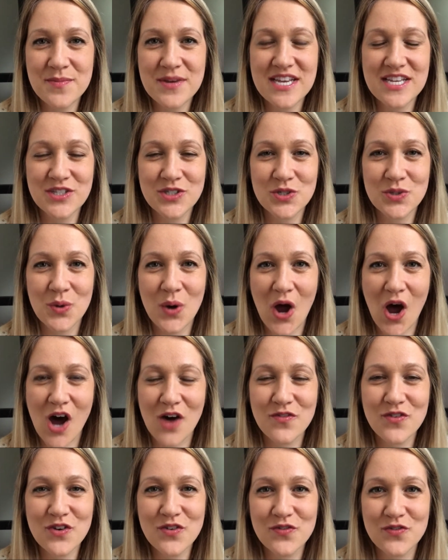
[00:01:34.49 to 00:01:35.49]
is to
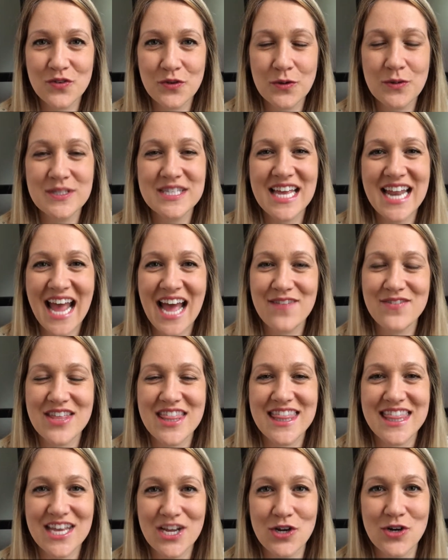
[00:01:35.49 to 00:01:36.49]
offer foods that have a
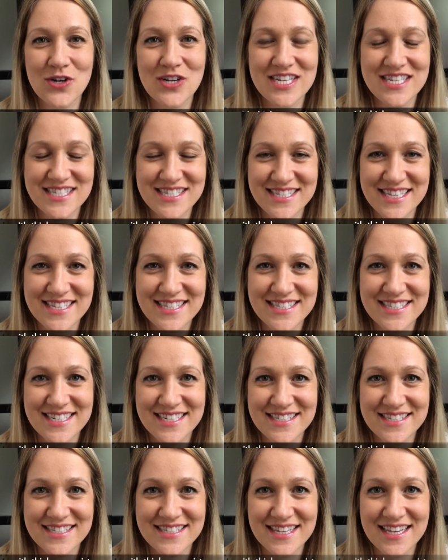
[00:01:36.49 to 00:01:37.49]
thicker
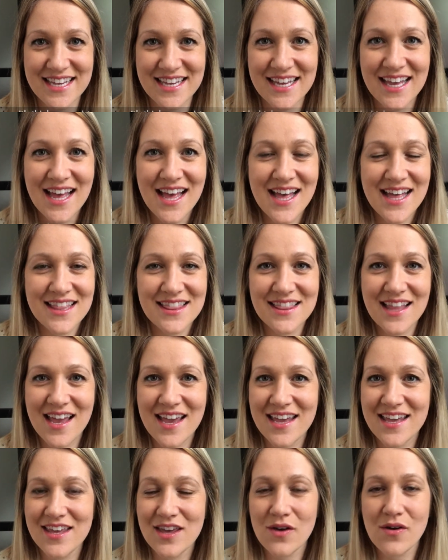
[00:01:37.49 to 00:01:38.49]
consistency,
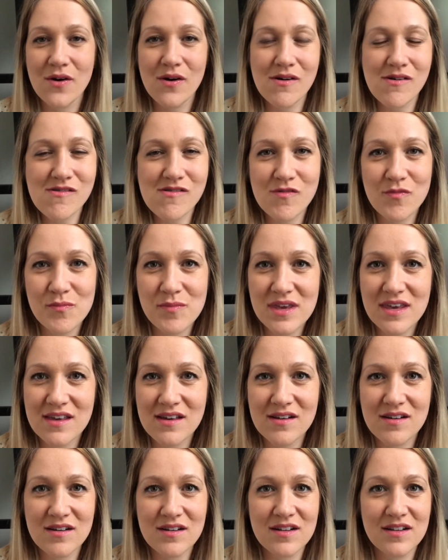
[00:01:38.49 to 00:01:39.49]
like
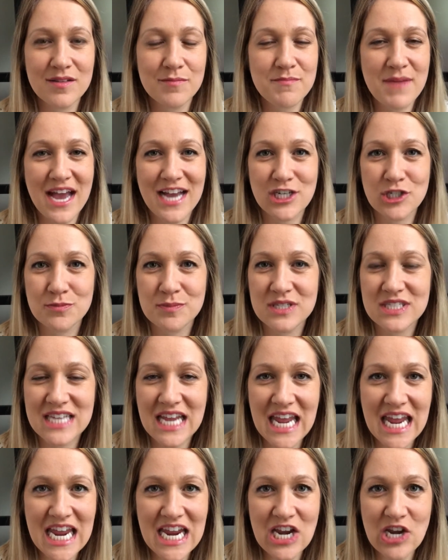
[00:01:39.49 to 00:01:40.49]
oatmeal, mashed
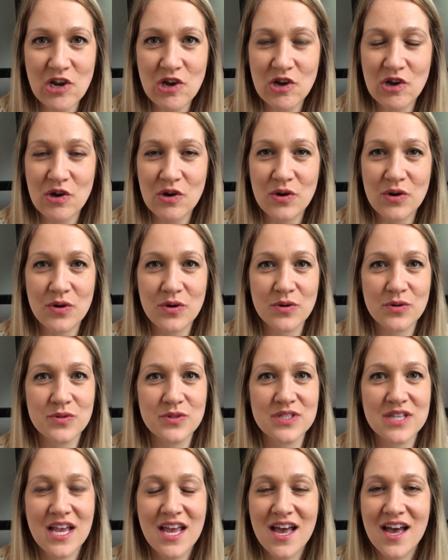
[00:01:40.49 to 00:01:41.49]
potatoes,
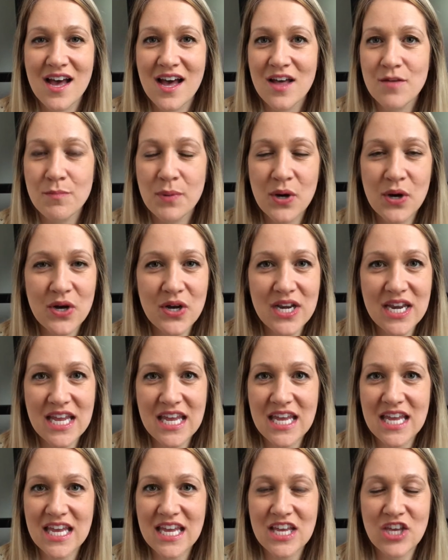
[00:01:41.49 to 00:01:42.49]

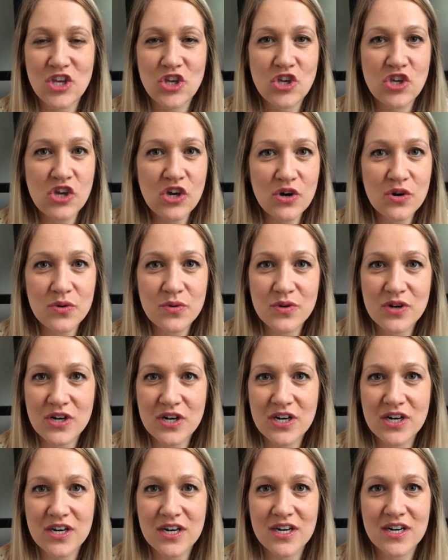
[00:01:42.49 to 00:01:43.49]
pudding,
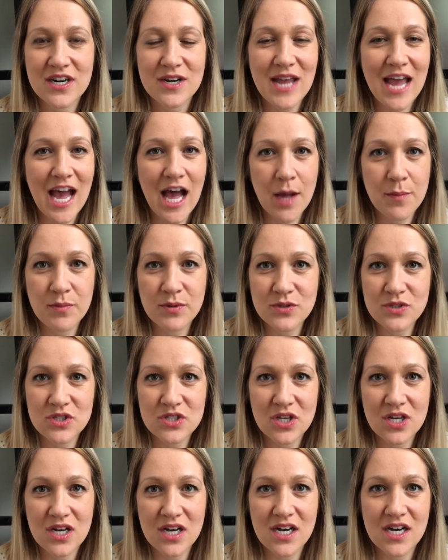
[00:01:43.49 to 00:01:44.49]
yogurt,
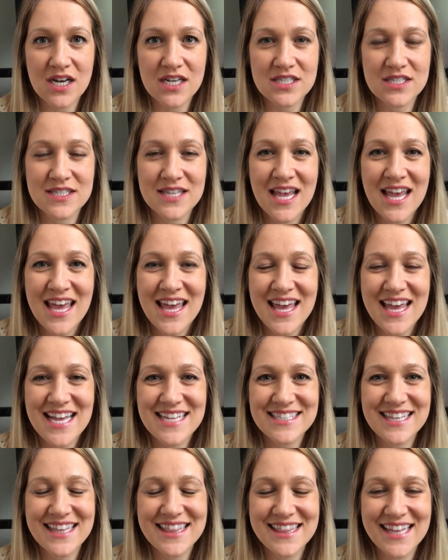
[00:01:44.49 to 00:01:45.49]
applesauce. It's
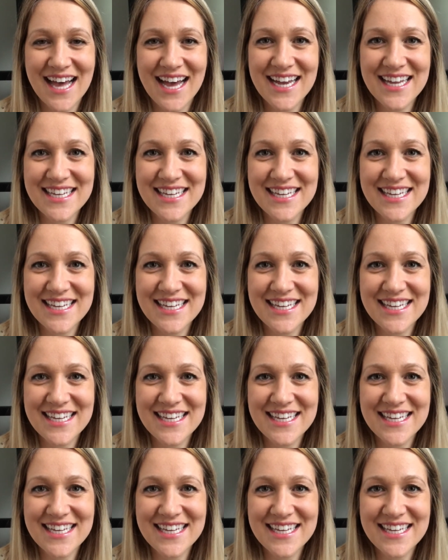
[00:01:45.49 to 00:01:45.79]
a lot